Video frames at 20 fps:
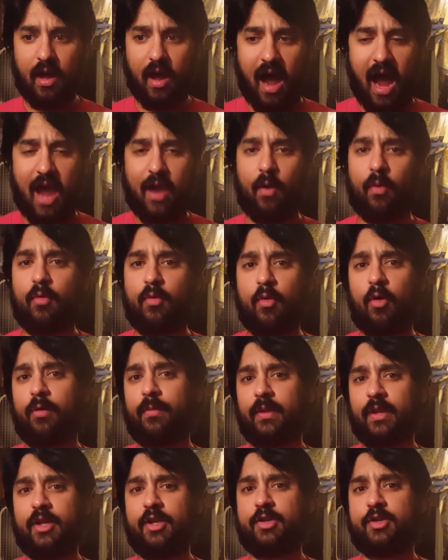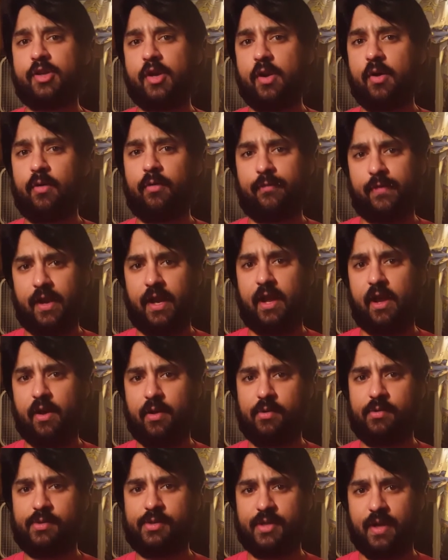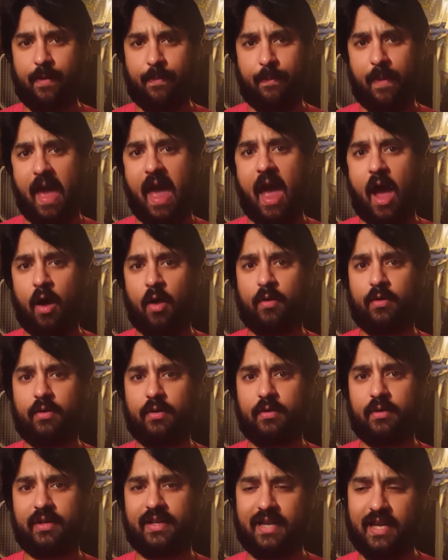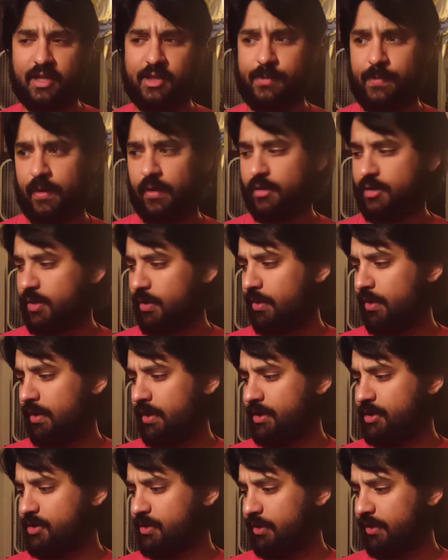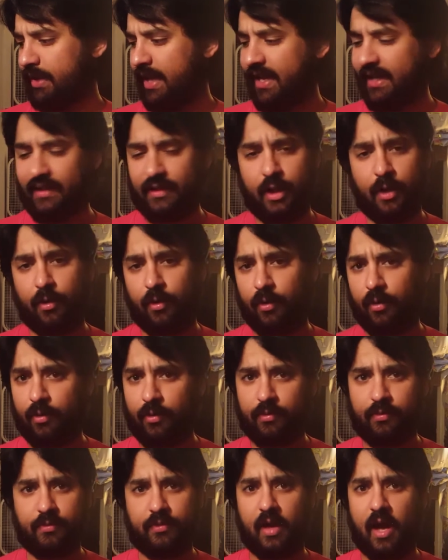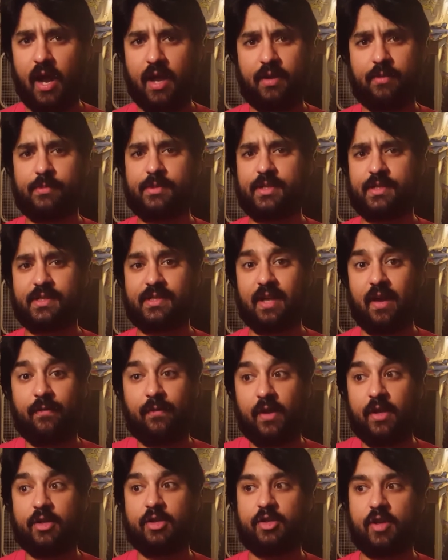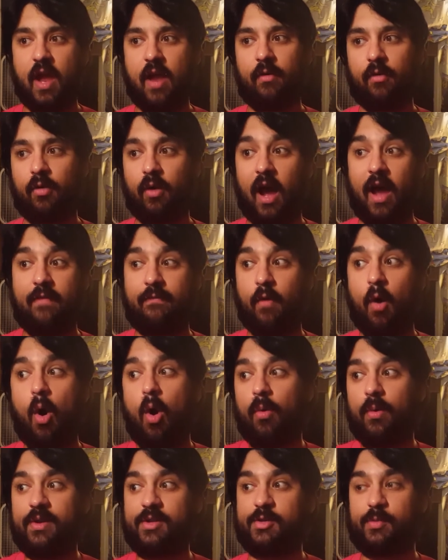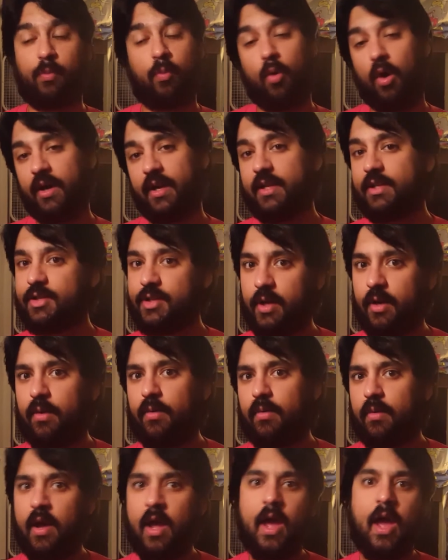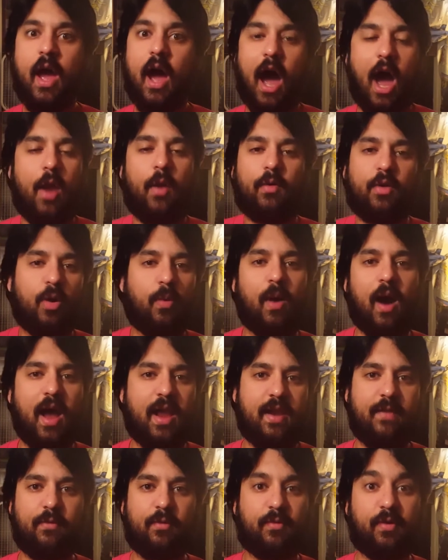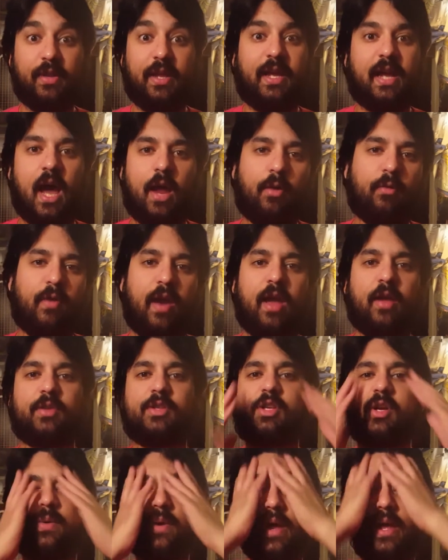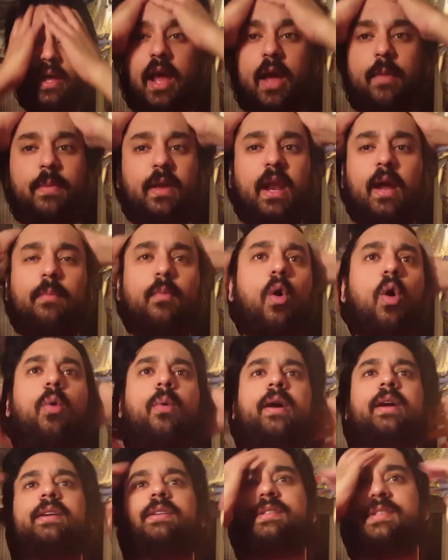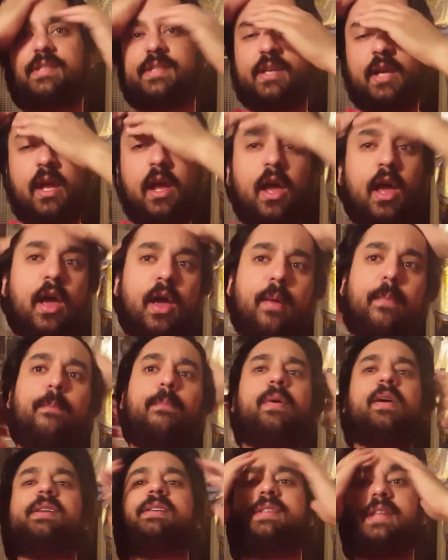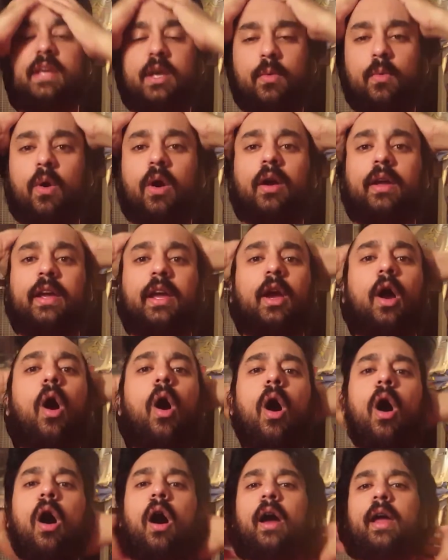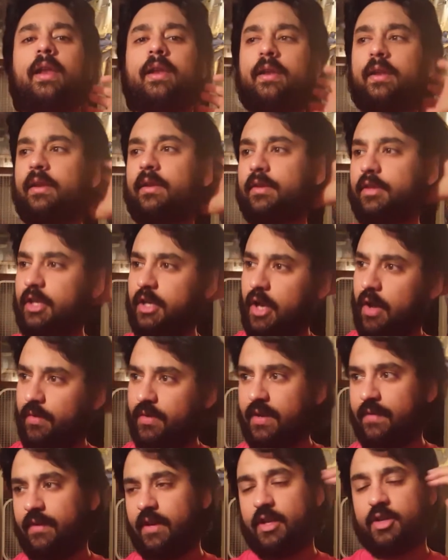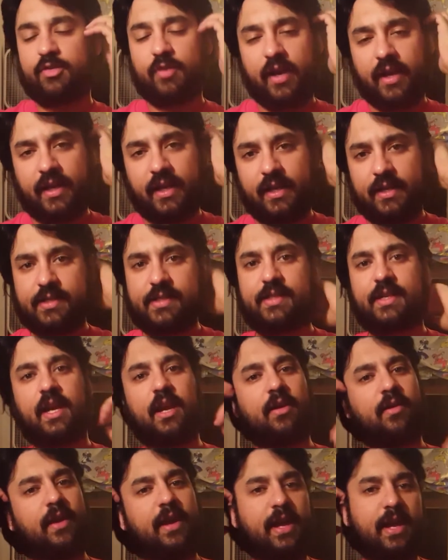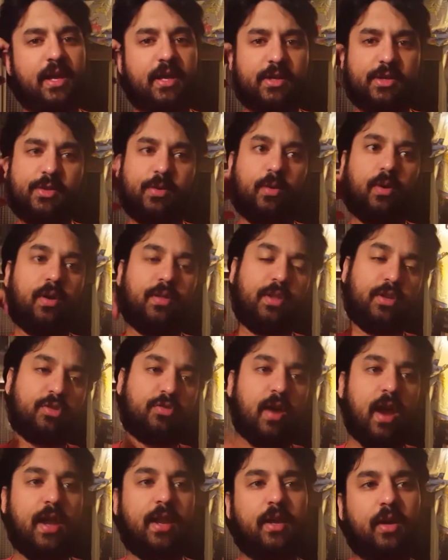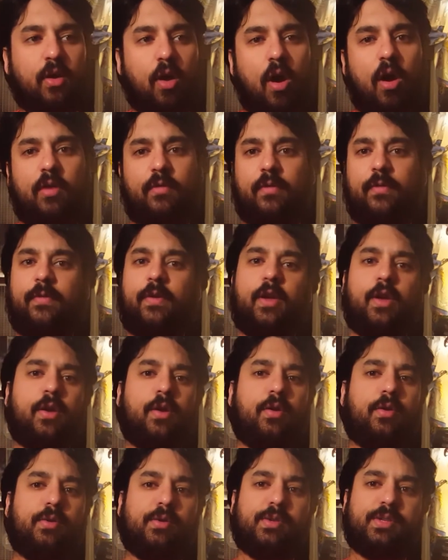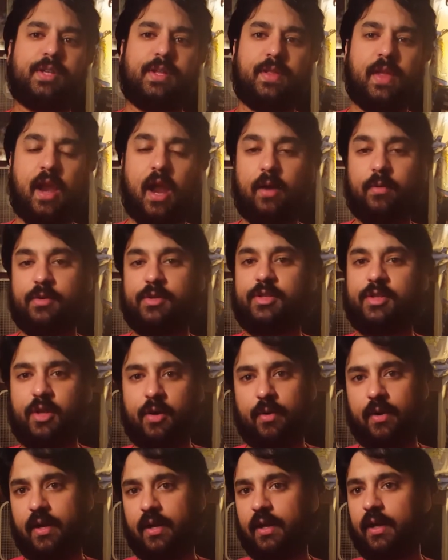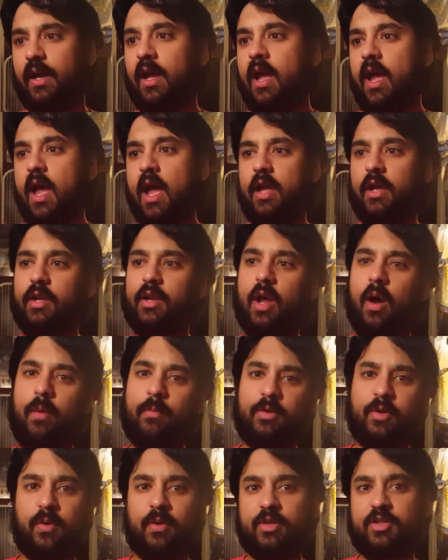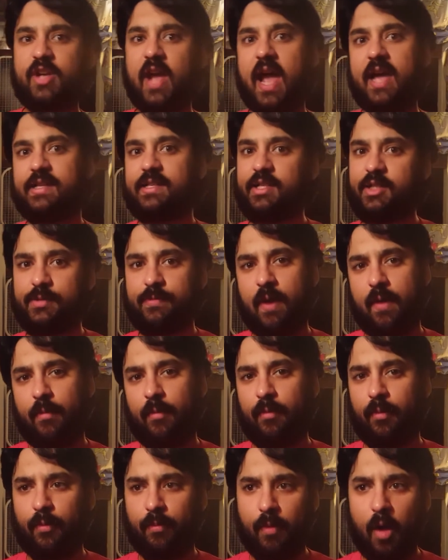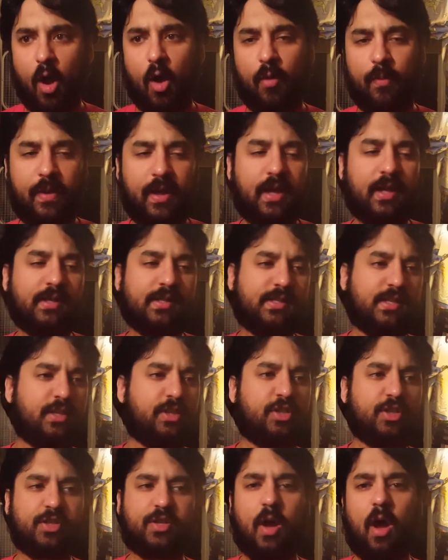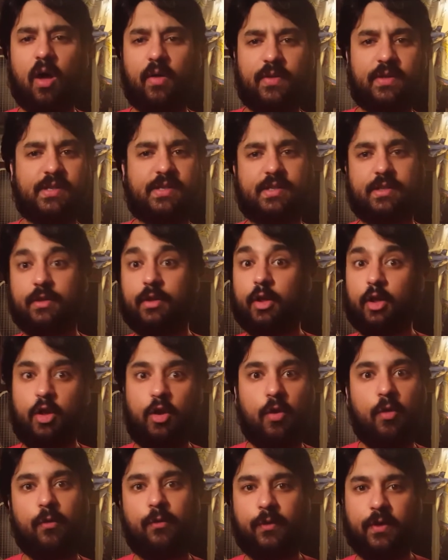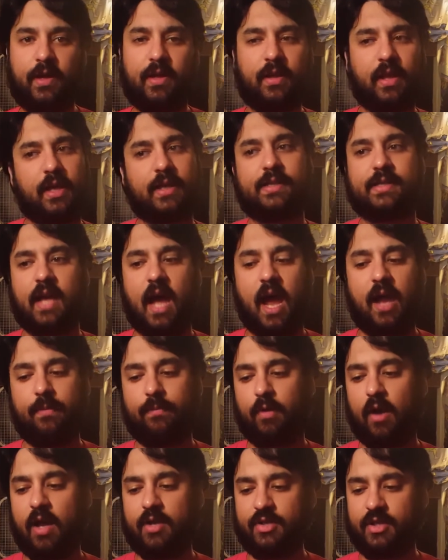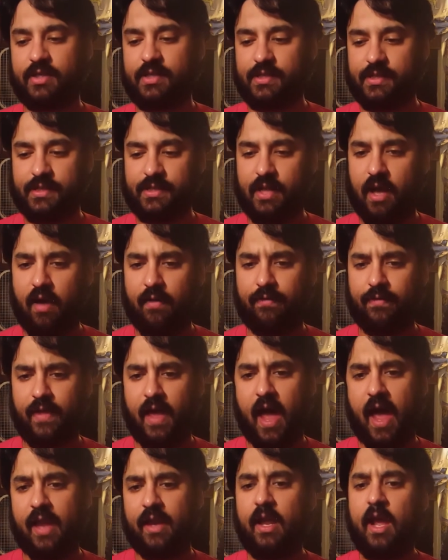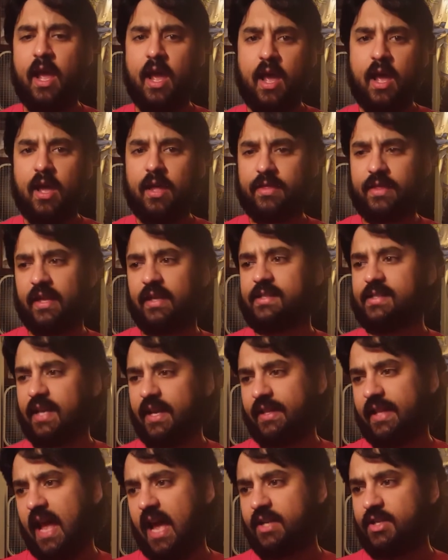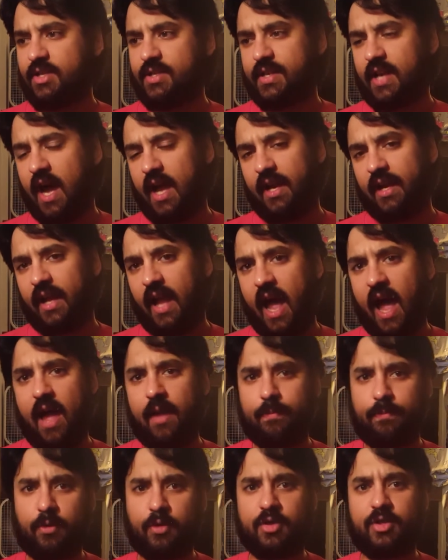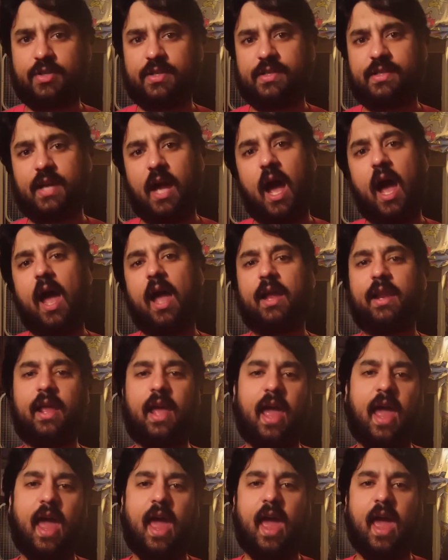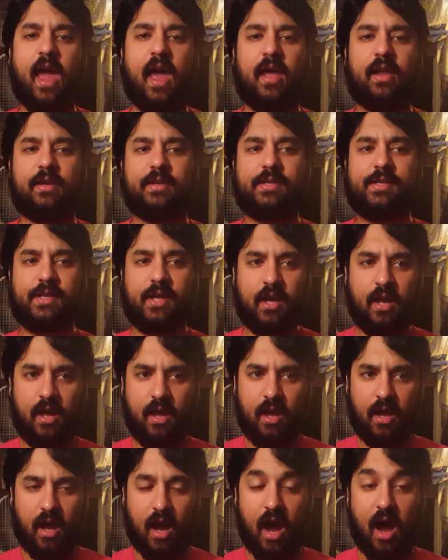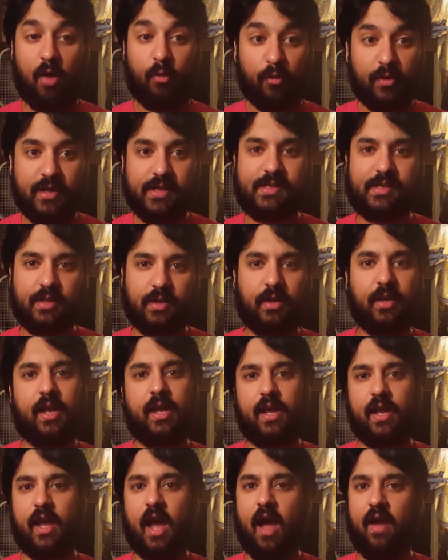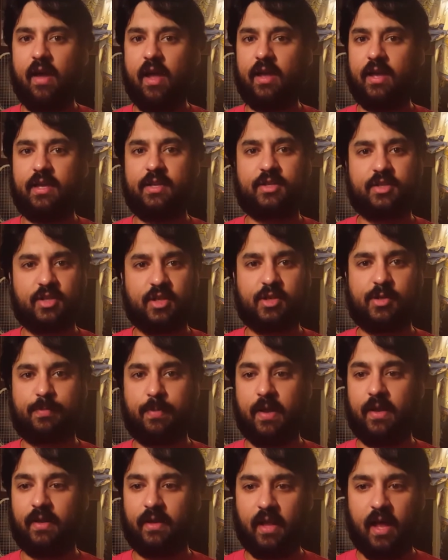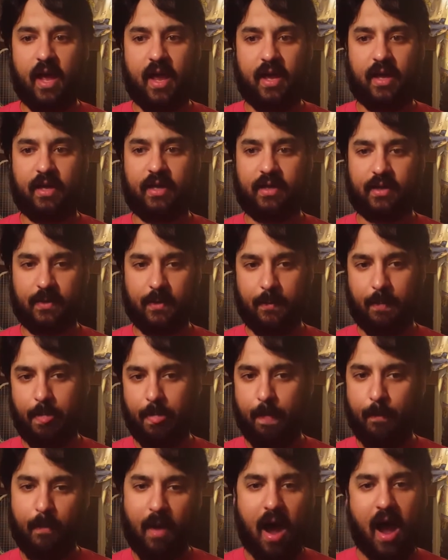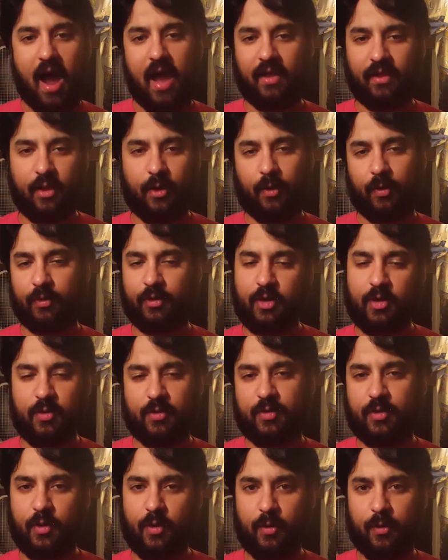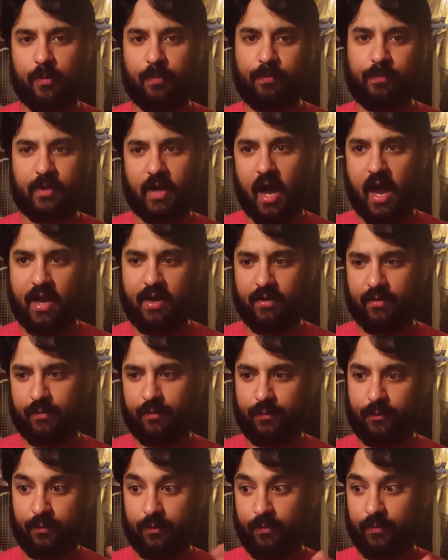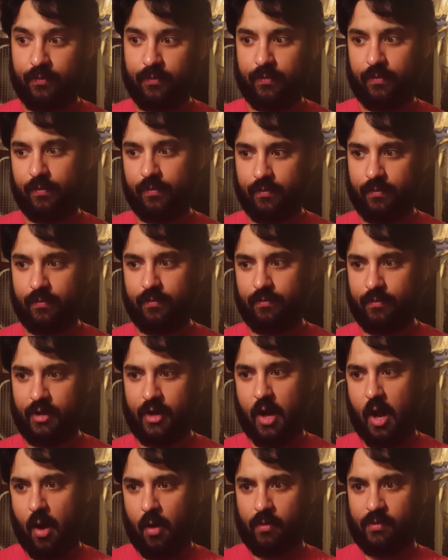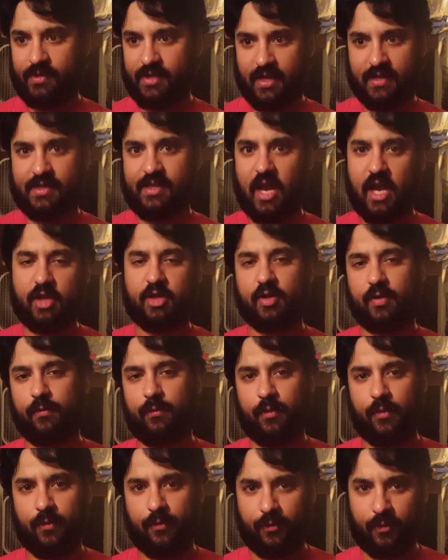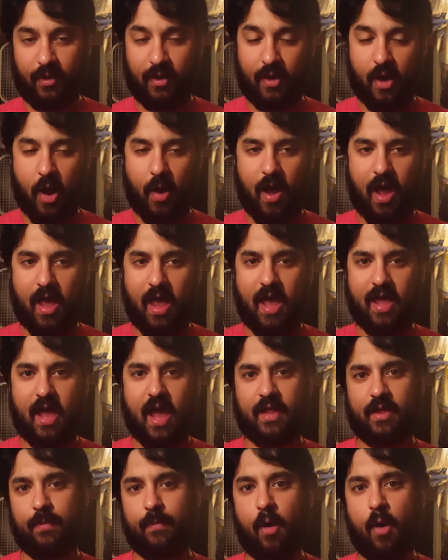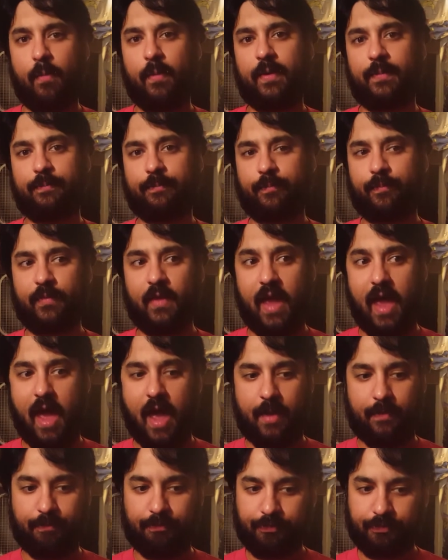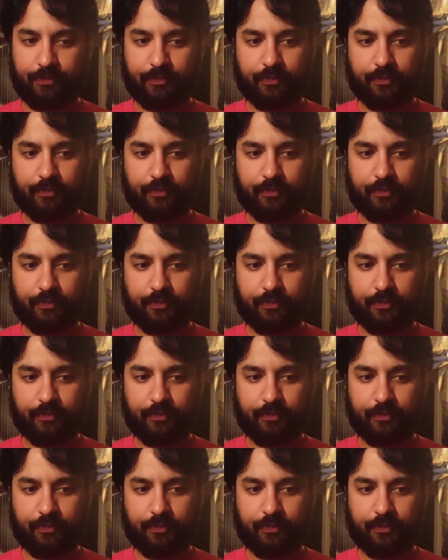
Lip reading: don't normally do videos about kids meal toys or like little items and stuff in general. I've always wanted to. I don't know why I never really got around to I mean, I'm always busy working on, DVD drinking series or the trading card reviews, and then I was doing, I'm doing Jazzy's memorable moments and just all this goofy like side projects and stuff that things like that just kind of got pushed aside. And recently he's just been like my little YouTube kind of, sensation for, at the moment. And